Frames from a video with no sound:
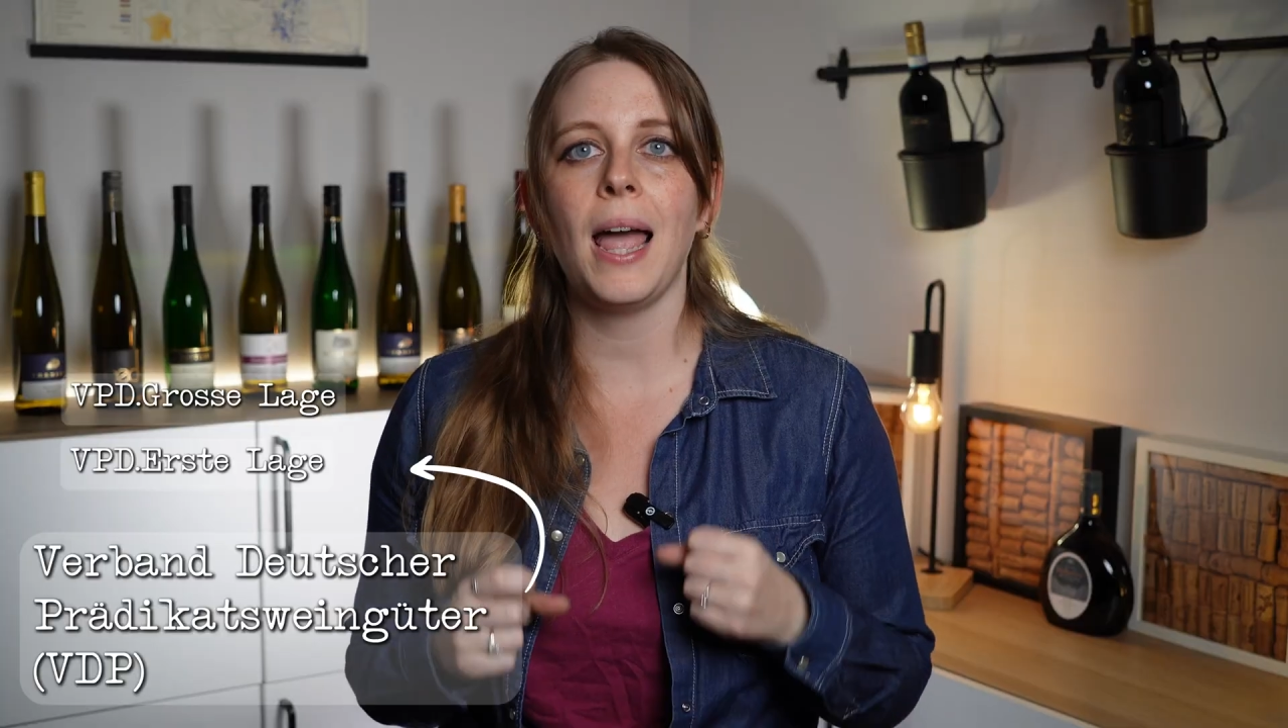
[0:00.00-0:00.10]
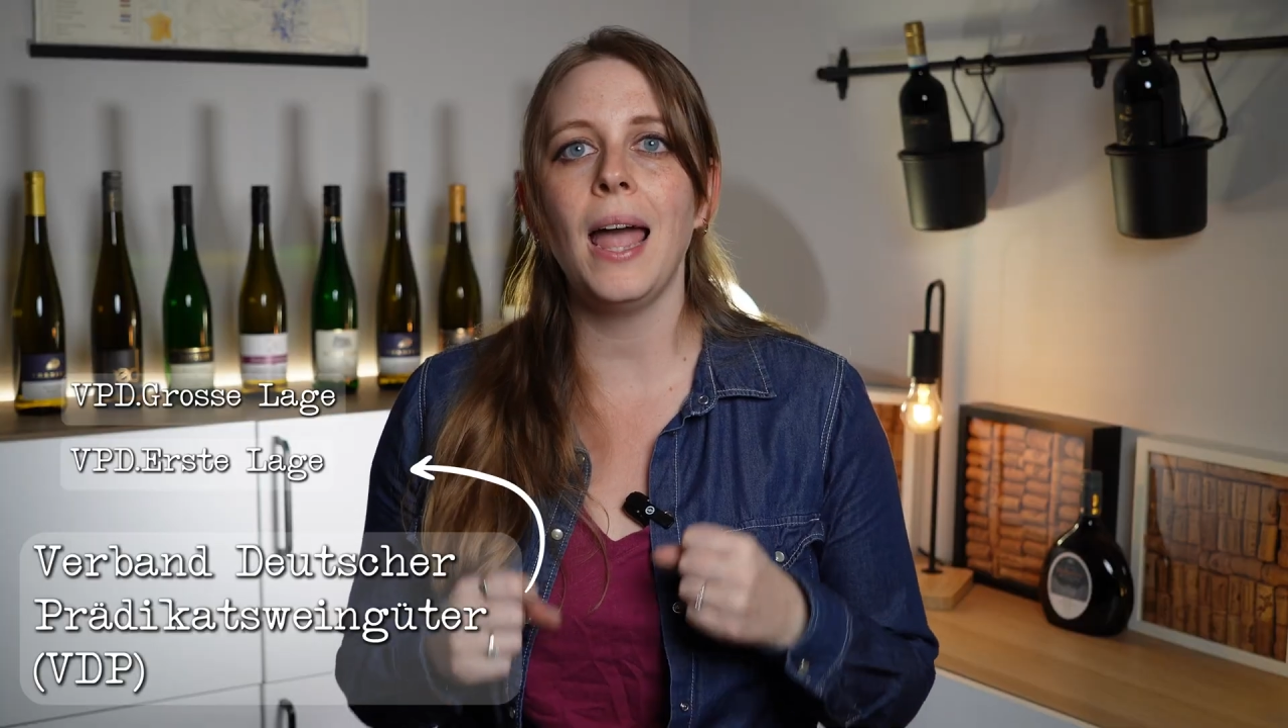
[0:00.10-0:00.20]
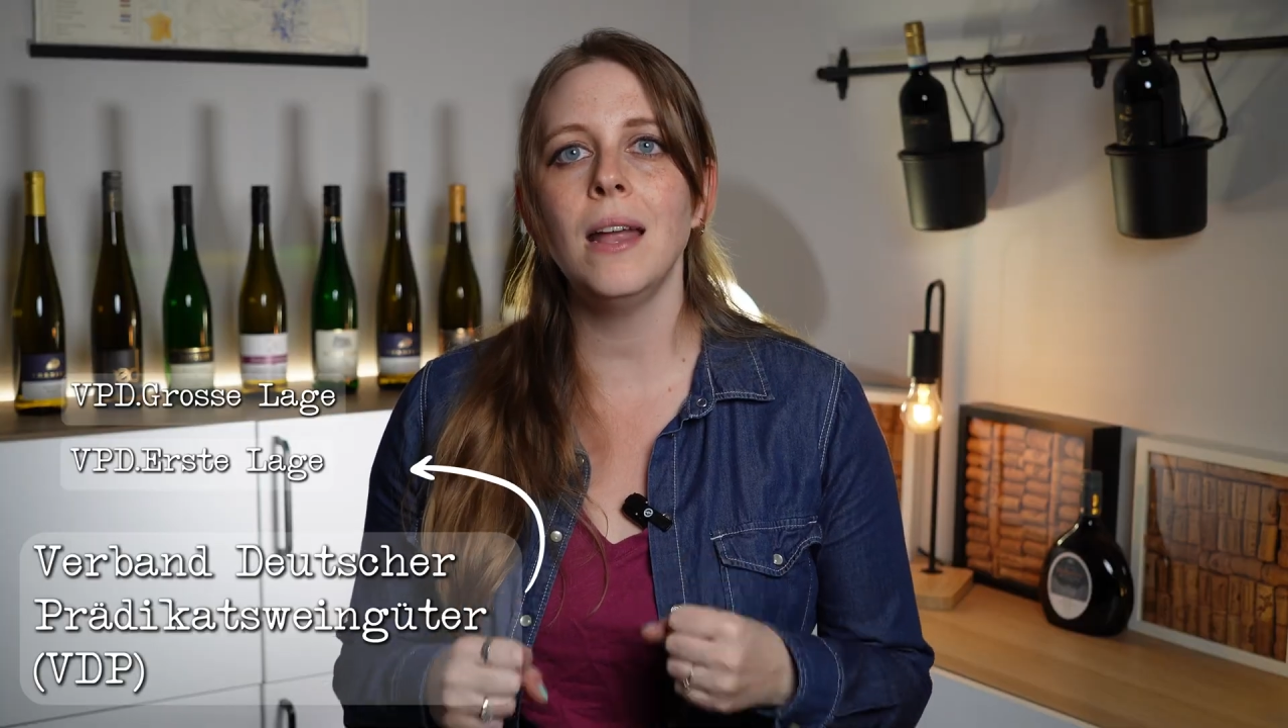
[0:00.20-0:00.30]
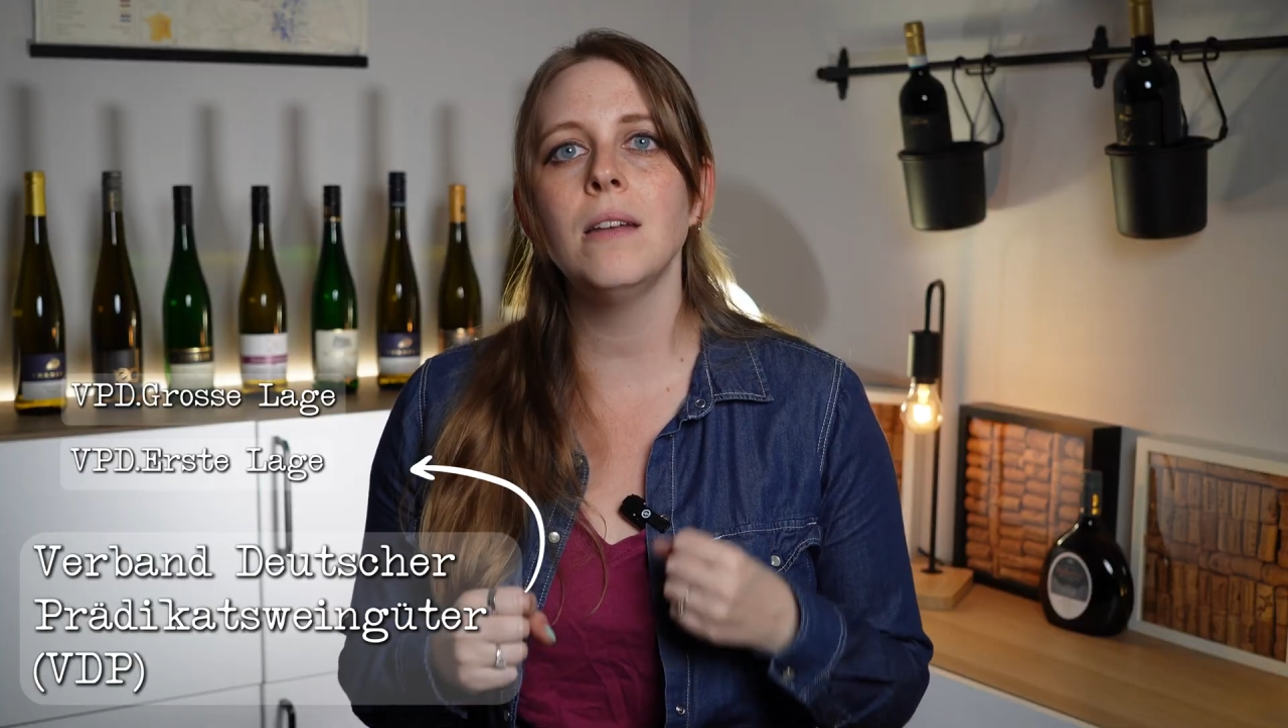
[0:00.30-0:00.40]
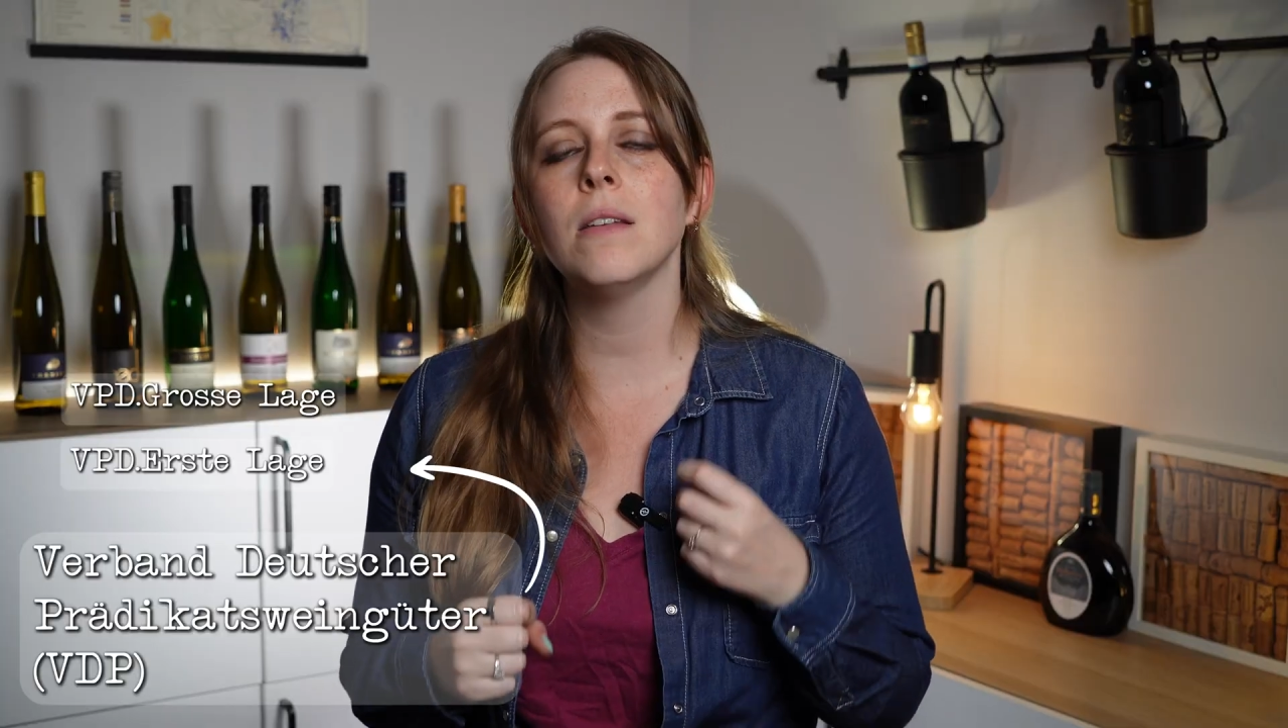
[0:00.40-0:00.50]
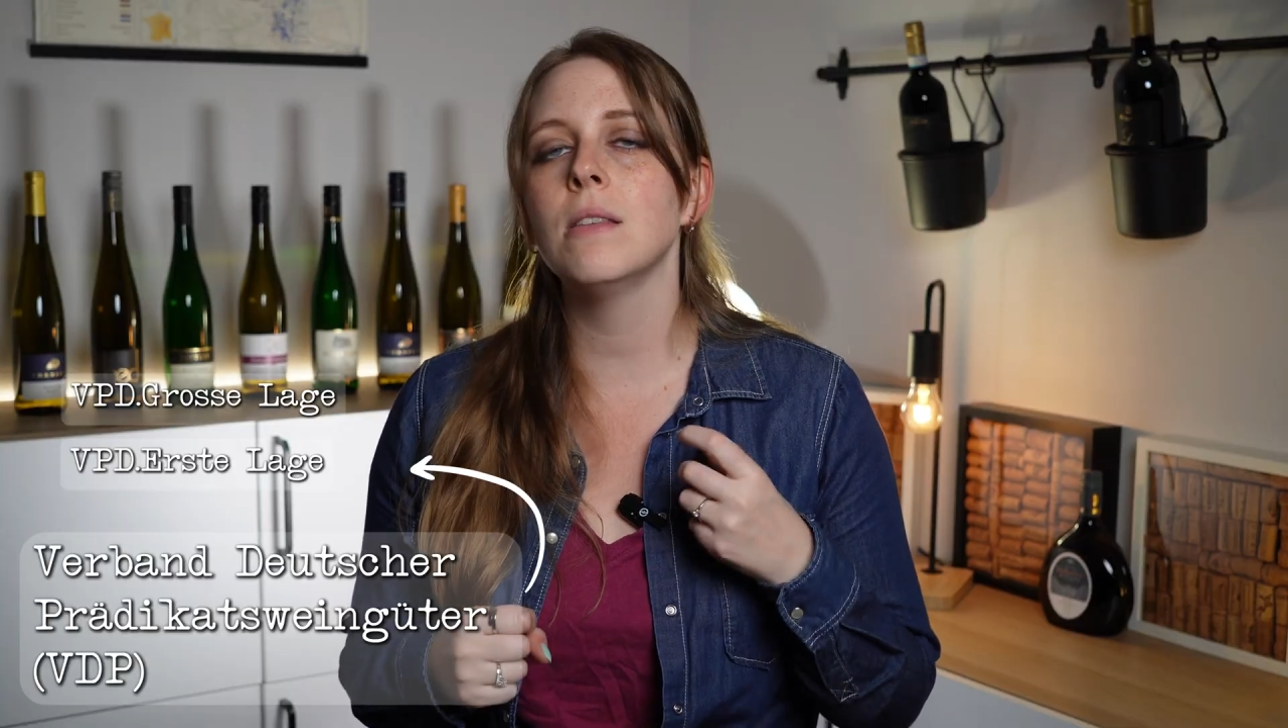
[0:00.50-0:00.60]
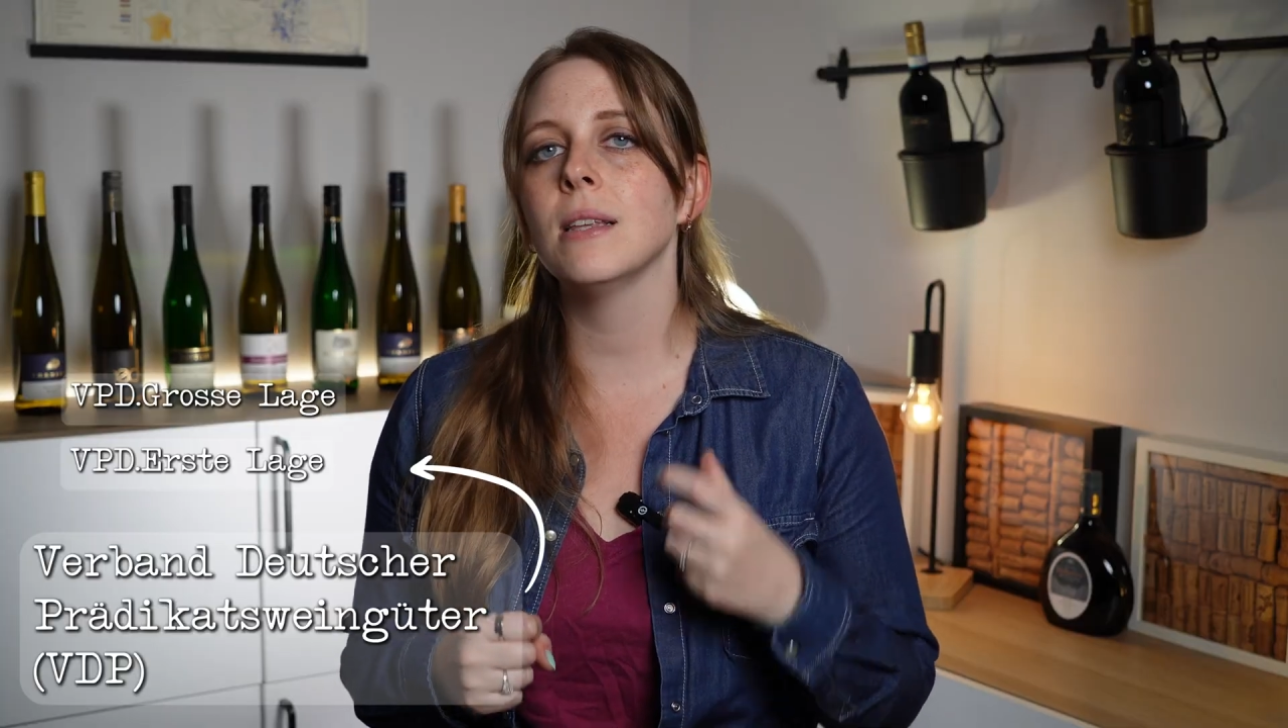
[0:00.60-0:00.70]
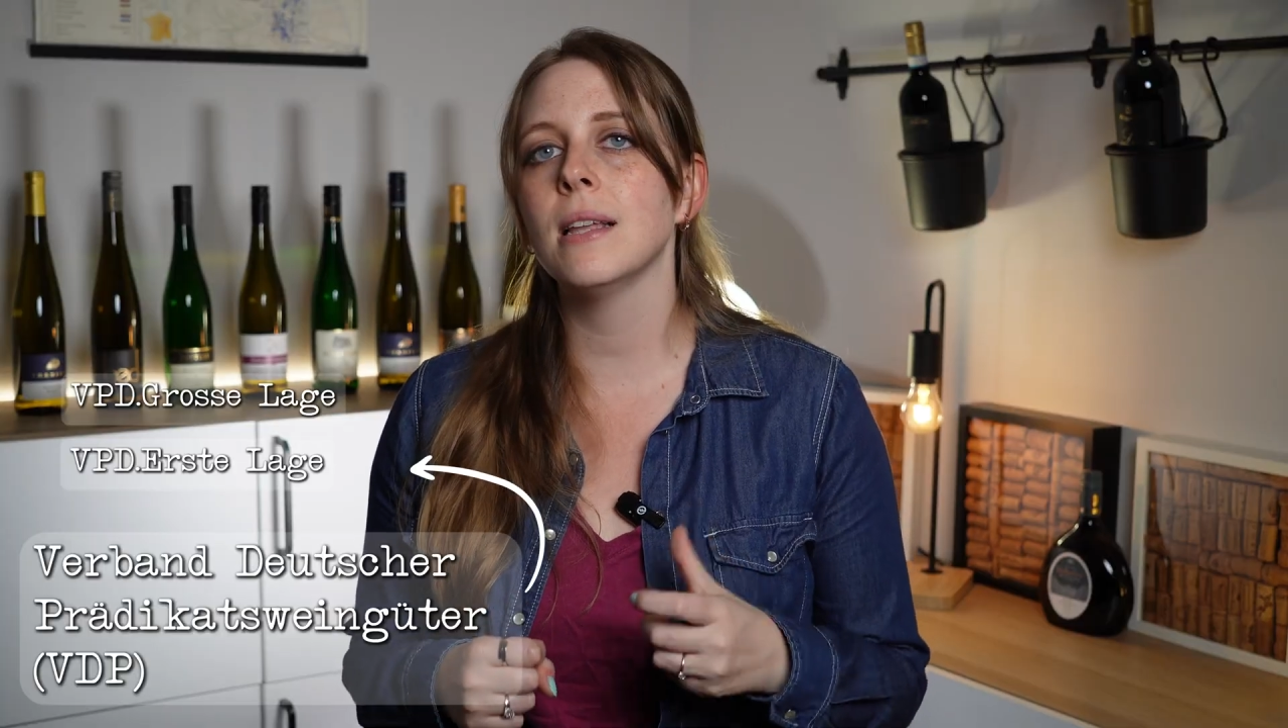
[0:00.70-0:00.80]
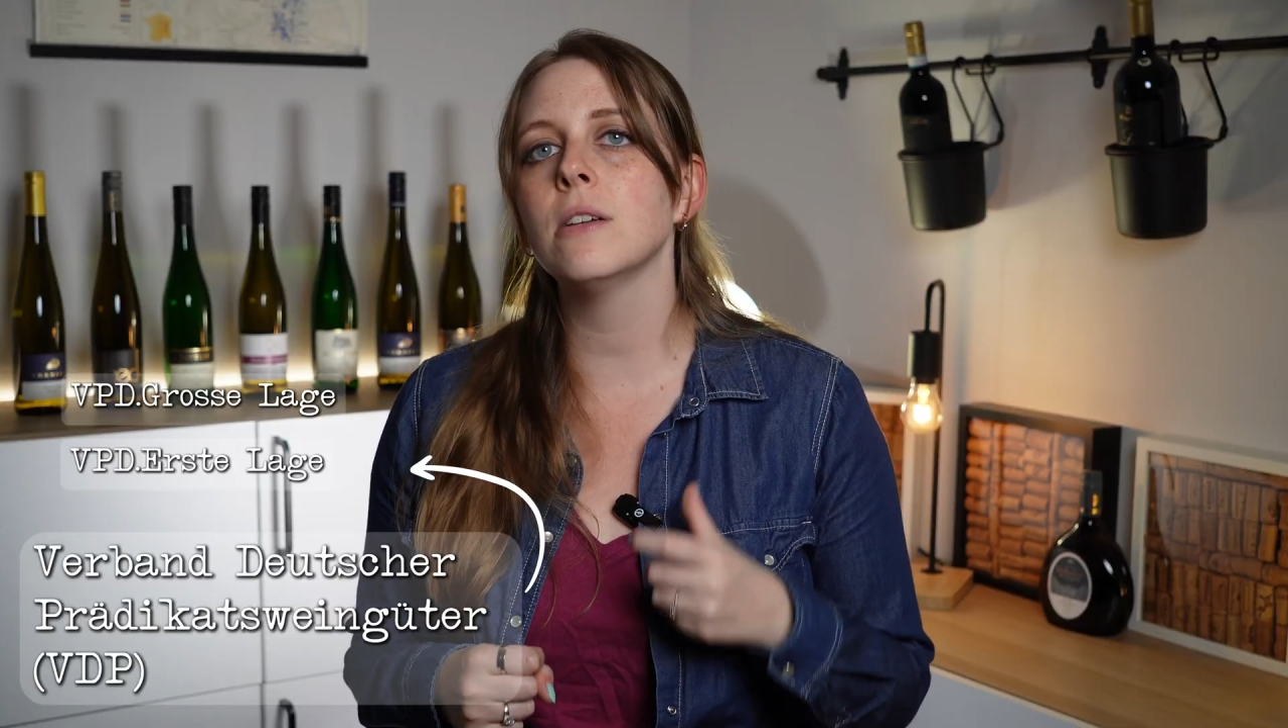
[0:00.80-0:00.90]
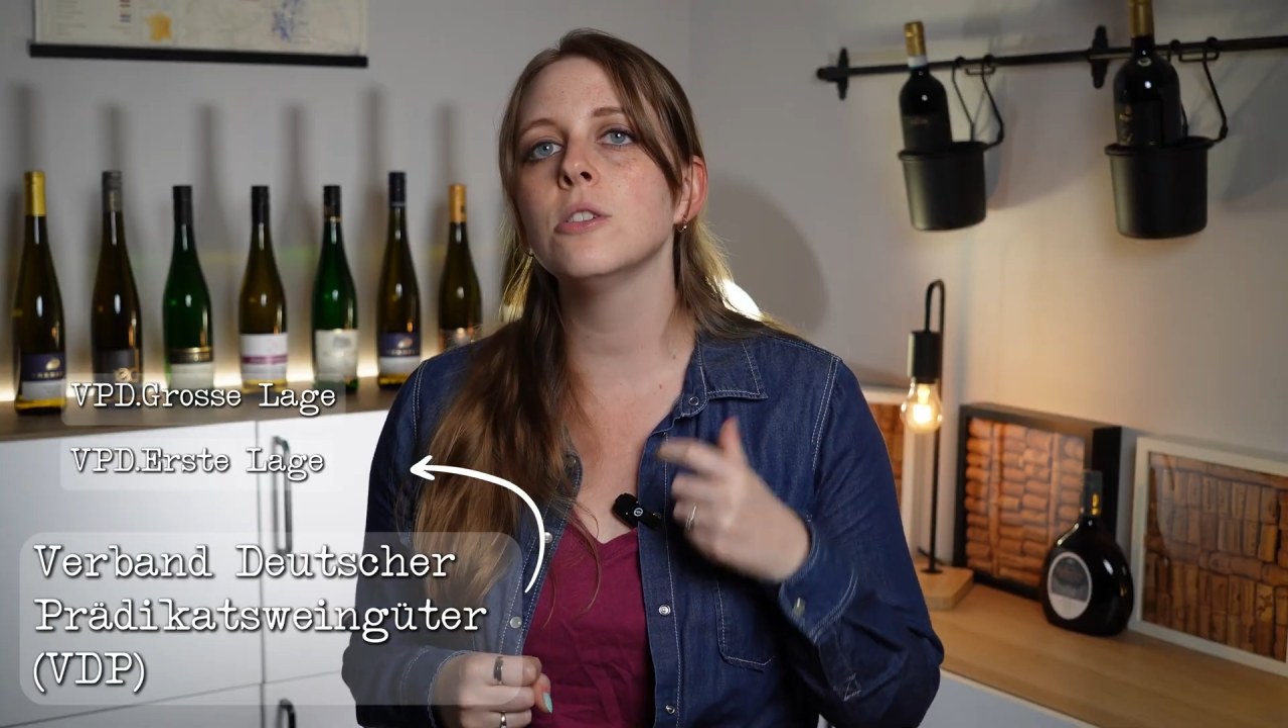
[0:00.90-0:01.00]
and the
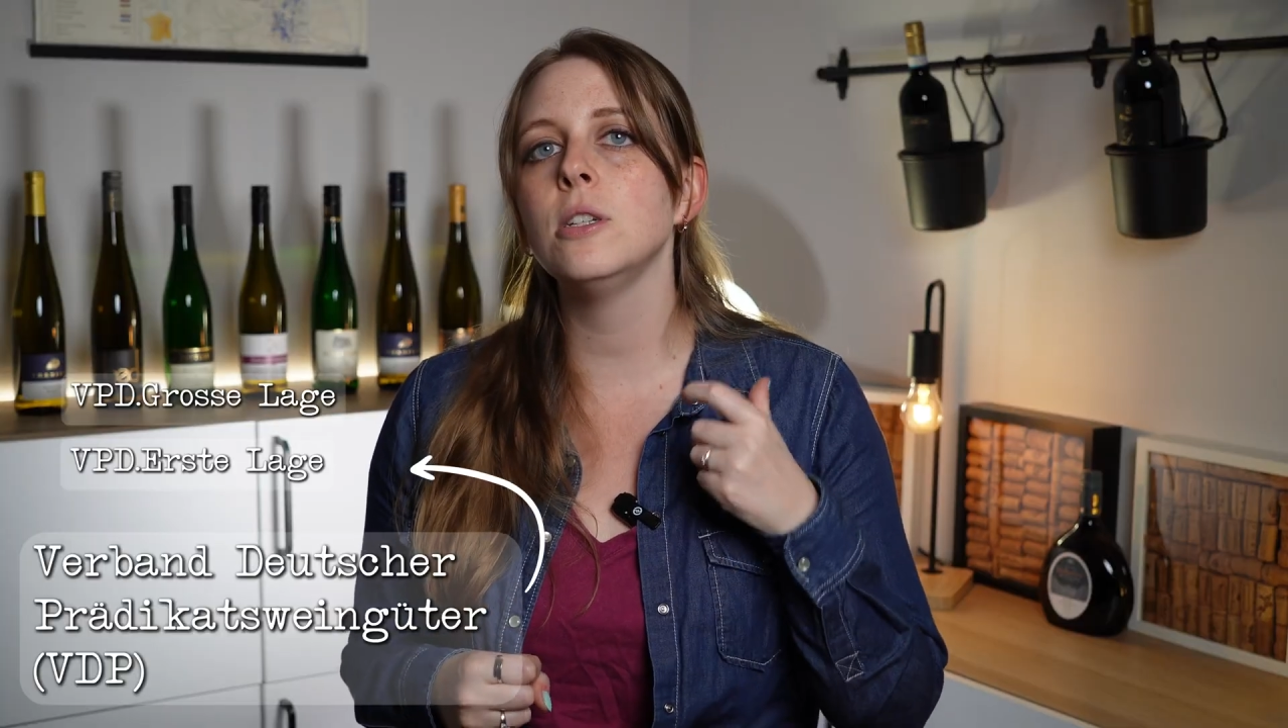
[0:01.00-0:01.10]
letters